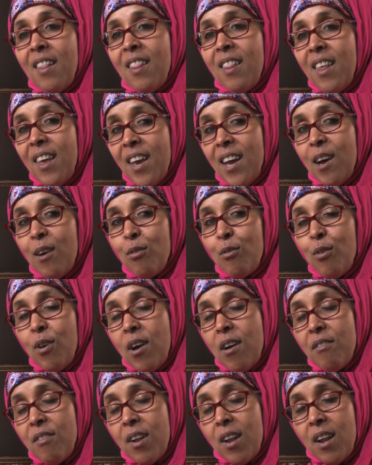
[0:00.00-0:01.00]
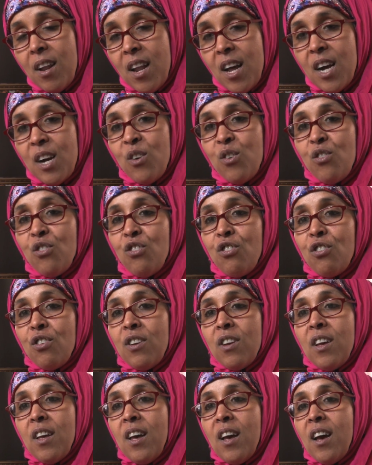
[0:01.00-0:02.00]
they have to have a lunch
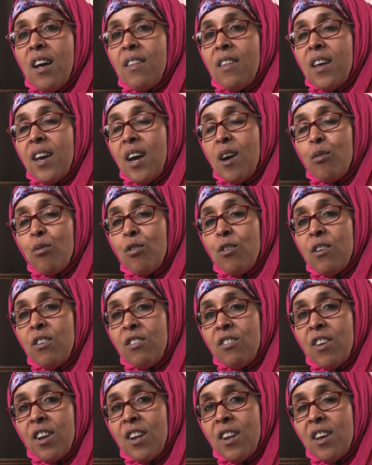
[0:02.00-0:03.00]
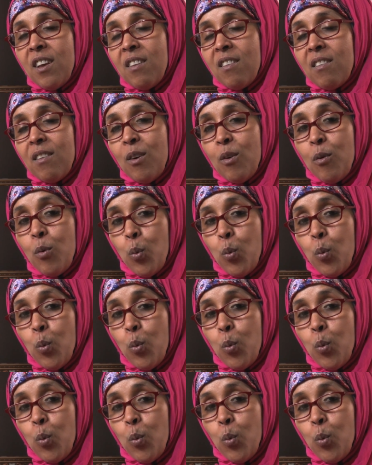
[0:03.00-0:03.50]
and they have to designate